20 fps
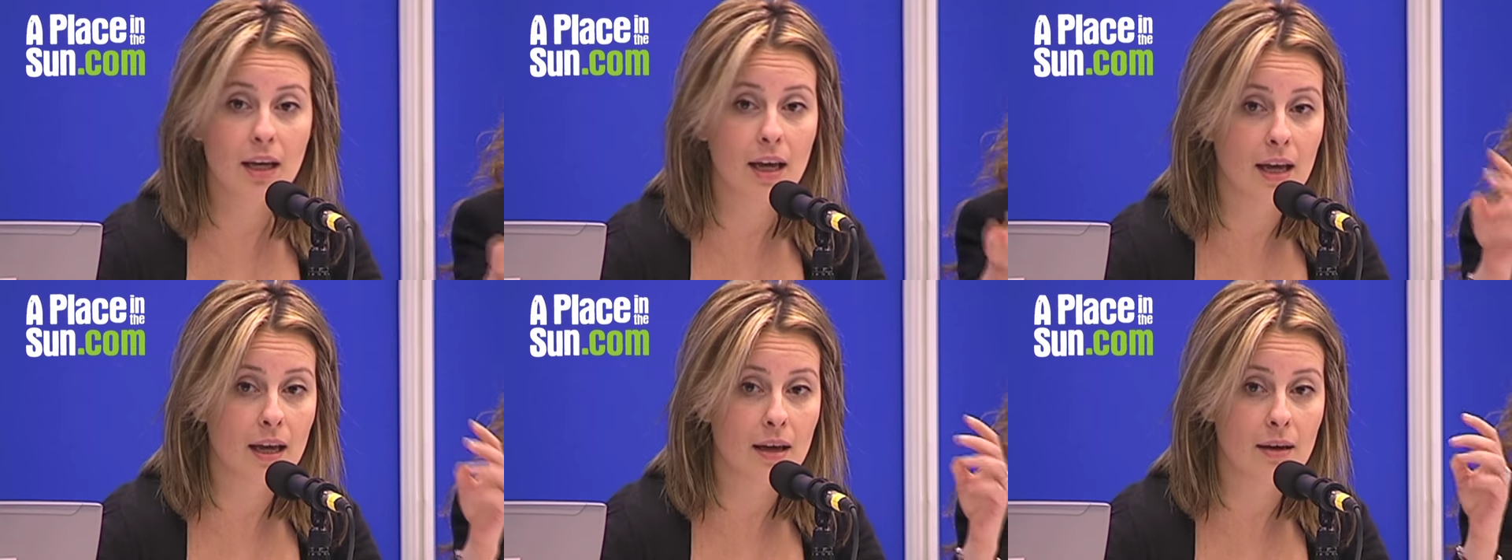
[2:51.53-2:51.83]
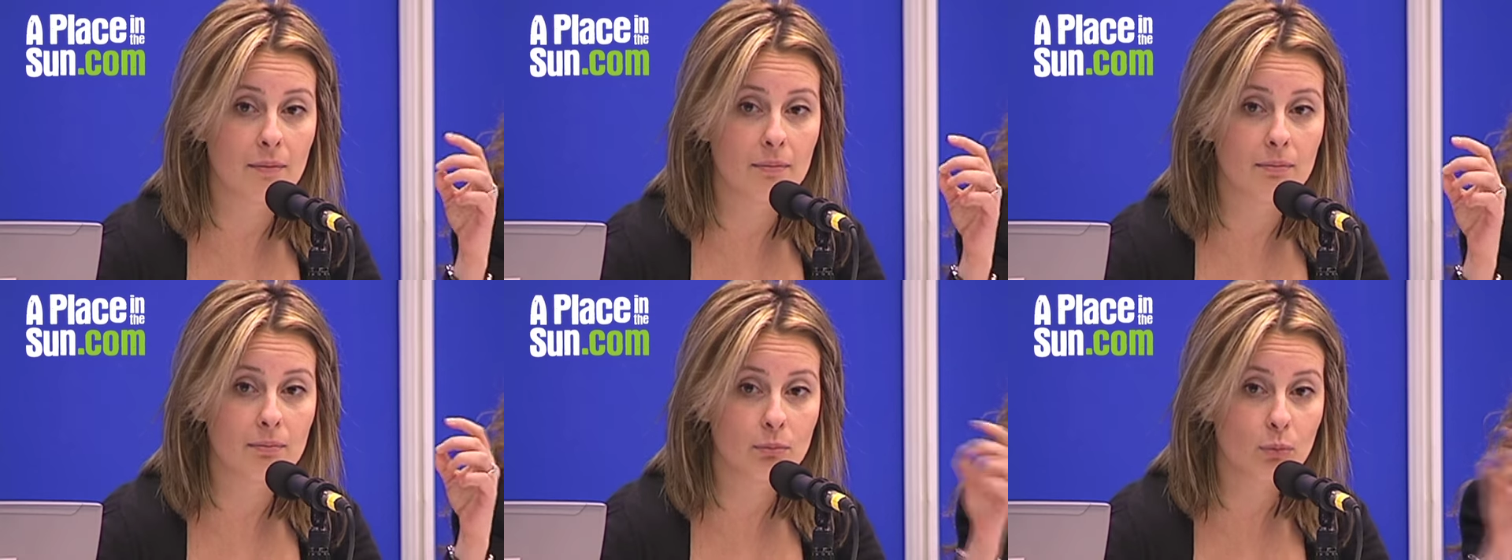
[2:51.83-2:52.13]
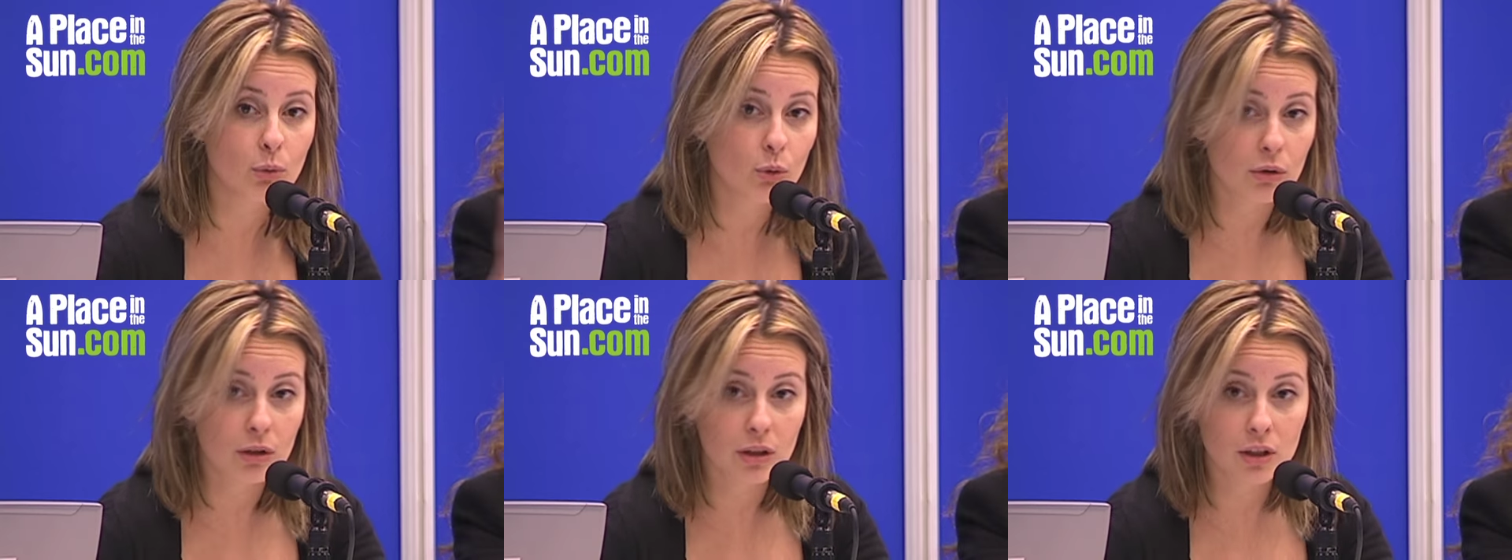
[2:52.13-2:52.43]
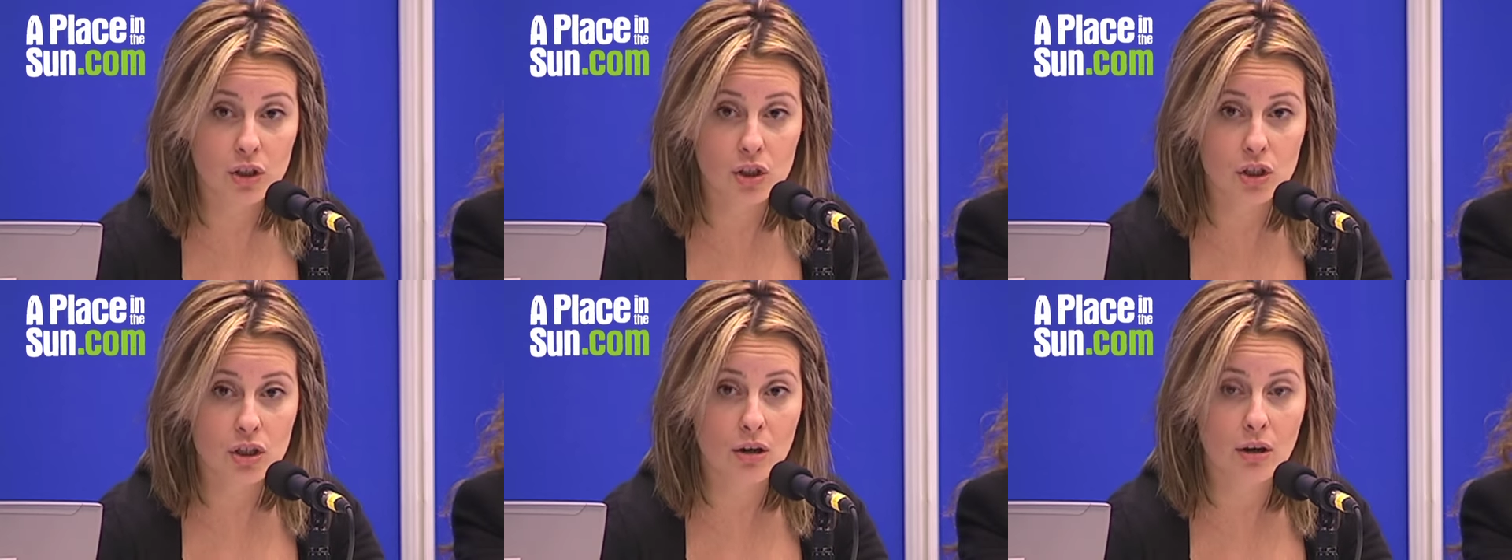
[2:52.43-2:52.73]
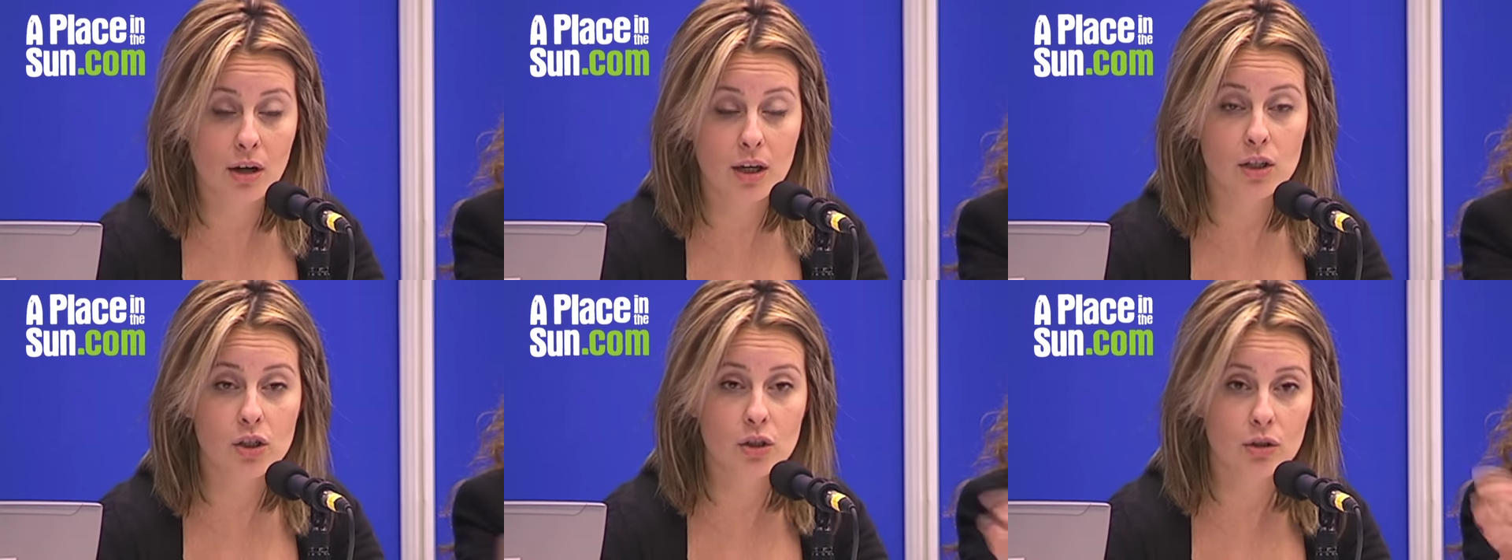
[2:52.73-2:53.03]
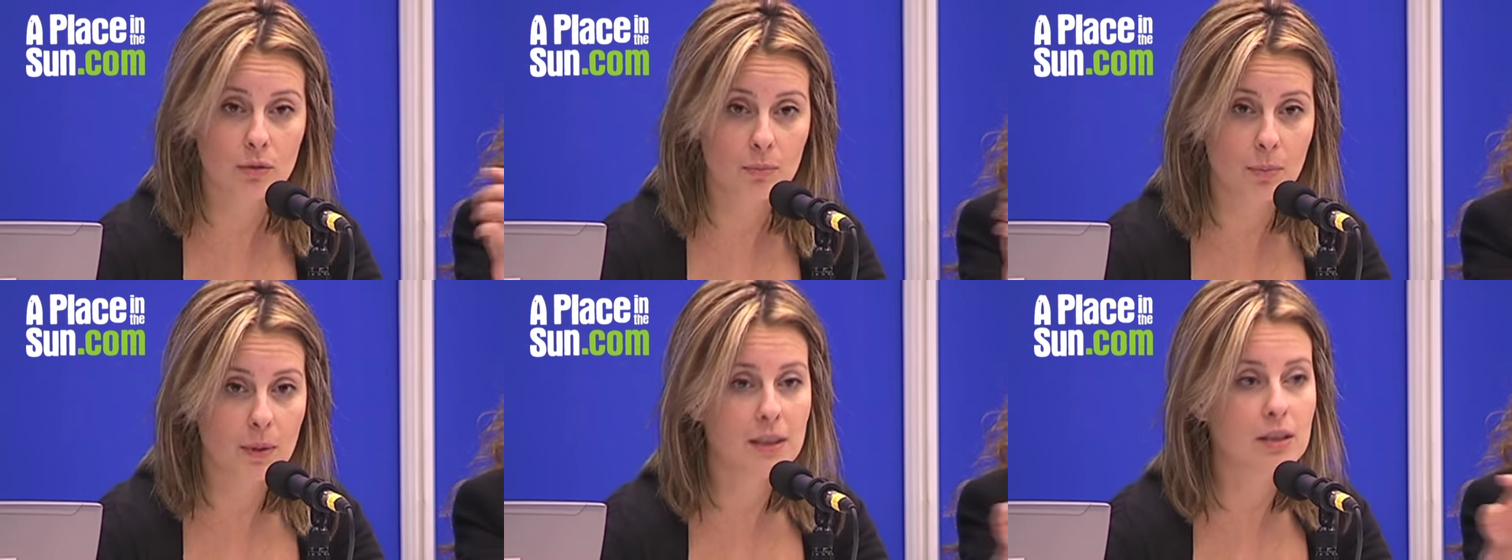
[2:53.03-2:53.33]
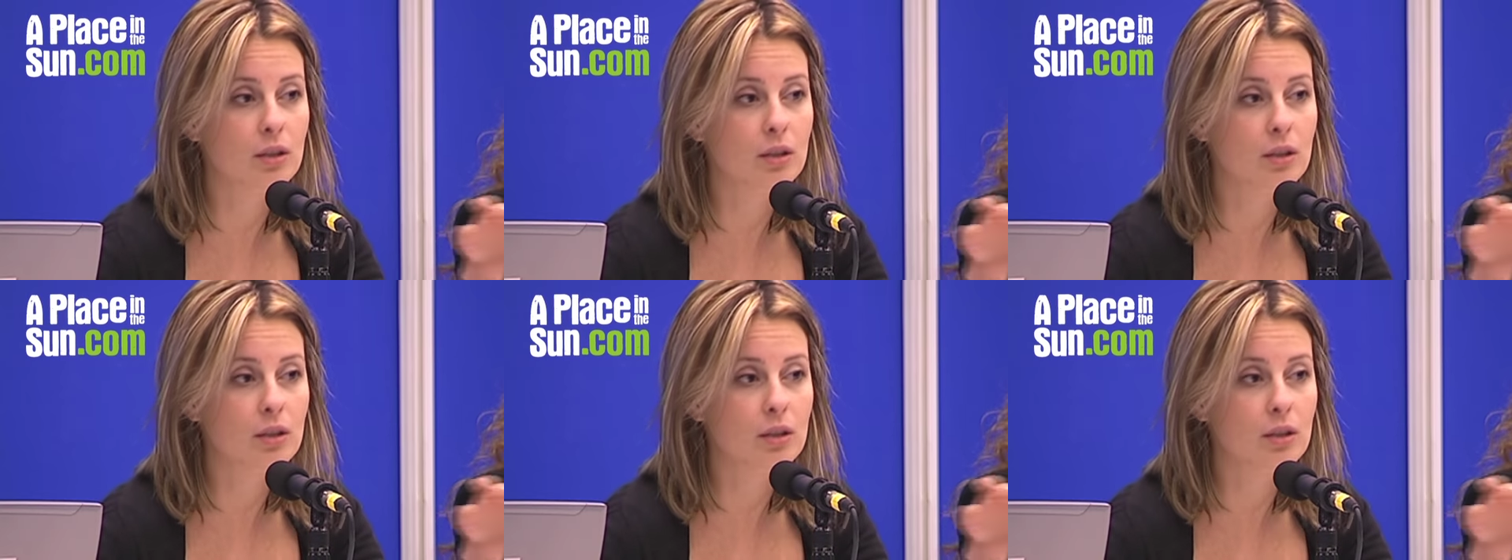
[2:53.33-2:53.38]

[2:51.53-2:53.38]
a mortgage charge could be.